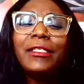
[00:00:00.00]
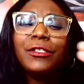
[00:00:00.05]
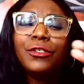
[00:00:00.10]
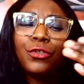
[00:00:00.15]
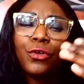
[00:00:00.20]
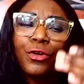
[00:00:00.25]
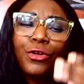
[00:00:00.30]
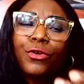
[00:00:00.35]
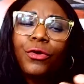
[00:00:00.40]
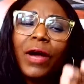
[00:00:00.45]

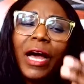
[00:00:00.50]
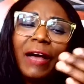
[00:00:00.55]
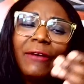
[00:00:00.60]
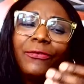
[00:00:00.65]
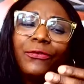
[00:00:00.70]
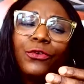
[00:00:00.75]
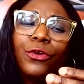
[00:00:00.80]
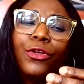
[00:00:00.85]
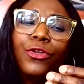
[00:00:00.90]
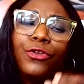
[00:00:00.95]
So you
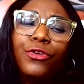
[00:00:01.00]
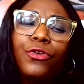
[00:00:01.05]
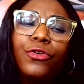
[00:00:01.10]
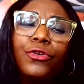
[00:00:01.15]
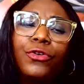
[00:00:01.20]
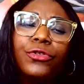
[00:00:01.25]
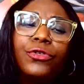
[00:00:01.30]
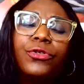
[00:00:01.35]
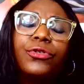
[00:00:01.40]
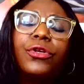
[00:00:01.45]
have to
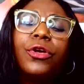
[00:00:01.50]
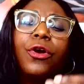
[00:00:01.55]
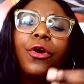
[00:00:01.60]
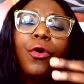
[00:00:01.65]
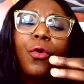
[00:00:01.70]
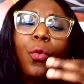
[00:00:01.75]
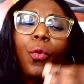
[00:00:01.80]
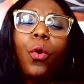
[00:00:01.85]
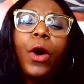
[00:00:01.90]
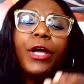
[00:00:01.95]
use
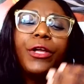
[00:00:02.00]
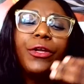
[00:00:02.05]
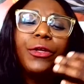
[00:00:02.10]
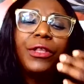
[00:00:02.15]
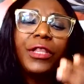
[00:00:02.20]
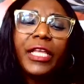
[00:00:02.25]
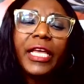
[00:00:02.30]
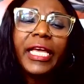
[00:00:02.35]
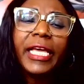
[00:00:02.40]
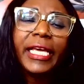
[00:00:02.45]
what you
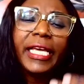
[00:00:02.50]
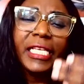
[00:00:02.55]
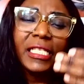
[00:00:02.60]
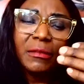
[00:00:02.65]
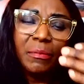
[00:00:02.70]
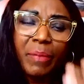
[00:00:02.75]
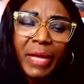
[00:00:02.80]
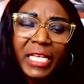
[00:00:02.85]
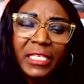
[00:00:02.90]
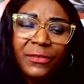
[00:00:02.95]
think is
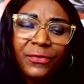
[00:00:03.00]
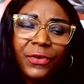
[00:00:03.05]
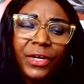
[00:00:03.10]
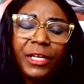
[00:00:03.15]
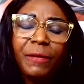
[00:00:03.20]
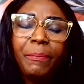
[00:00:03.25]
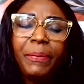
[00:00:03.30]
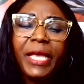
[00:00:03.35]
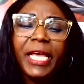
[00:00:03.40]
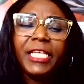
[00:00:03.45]
best for the
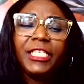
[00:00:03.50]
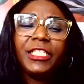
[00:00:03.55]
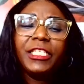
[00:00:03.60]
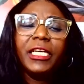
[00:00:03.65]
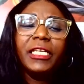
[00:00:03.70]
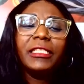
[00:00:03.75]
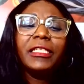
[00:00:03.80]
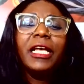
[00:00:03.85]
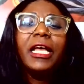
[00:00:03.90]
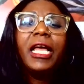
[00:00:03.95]

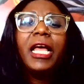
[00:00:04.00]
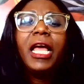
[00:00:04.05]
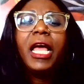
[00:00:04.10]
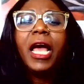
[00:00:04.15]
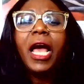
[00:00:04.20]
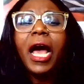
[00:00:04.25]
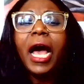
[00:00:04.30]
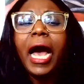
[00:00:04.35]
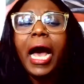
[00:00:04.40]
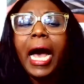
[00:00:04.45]
patient.
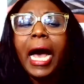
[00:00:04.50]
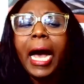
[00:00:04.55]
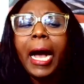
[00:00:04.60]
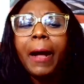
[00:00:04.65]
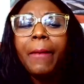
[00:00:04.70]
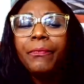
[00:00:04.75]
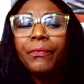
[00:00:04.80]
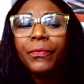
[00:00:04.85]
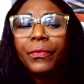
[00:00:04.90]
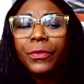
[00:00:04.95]

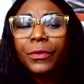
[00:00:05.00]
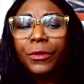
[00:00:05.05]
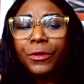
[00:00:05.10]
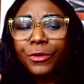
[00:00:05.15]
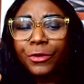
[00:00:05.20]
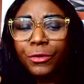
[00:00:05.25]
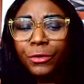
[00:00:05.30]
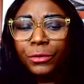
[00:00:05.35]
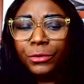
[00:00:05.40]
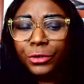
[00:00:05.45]

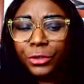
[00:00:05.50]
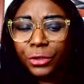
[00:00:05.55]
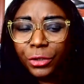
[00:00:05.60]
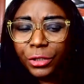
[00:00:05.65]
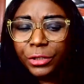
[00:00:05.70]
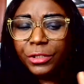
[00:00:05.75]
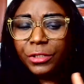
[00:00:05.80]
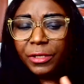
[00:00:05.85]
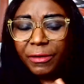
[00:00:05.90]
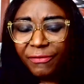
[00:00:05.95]
You
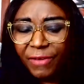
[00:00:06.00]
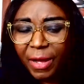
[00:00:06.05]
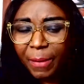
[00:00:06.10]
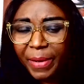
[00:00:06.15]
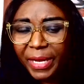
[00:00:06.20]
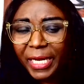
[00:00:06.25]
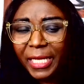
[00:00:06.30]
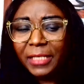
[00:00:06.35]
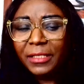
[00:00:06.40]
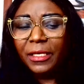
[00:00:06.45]
use the
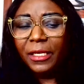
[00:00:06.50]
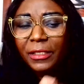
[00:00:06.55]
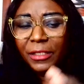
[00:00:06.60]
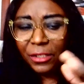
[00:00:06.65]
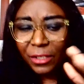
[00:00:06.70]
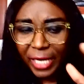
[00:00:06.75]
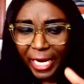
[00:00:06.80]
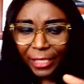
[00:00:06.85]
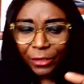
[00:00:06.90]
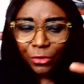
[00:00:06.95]
verbal escalation.
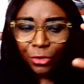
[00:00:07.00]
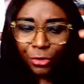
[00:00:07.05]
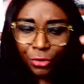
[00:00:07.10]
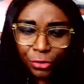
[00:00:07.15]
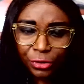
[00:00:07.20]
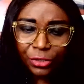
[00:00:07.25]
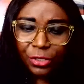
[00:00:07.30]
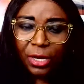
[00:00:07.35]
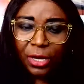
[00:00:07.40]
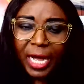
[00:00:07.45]
Try to
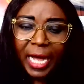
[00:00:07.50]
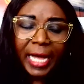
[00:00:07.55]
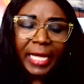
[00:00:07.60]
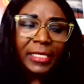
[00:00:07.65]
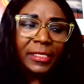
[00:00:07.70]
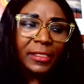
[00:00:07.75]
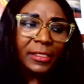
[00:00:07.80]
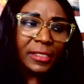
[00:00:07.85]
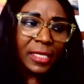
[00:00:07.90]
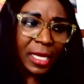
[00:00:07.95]
use your
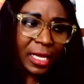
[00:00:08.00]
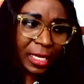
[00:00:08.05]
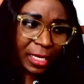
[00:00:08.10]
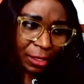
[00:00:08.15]
hands.